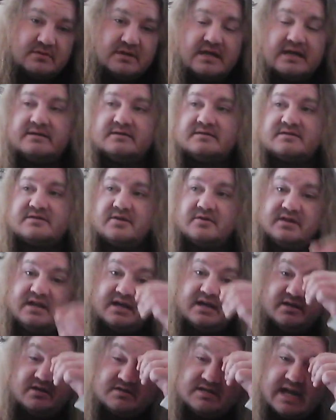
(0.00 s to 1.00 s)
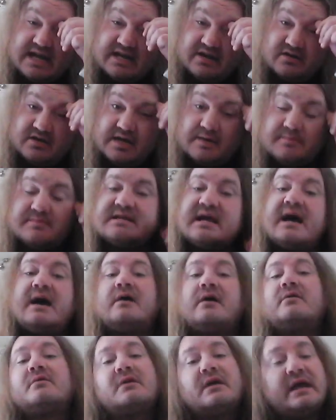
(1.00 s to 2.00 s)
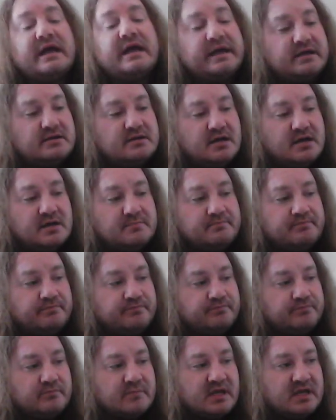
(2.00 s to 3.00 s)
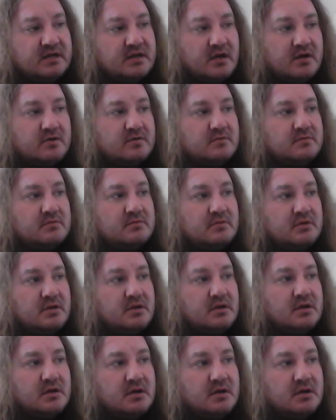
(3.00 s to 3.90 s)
And so The Undertaker comes out, and you know,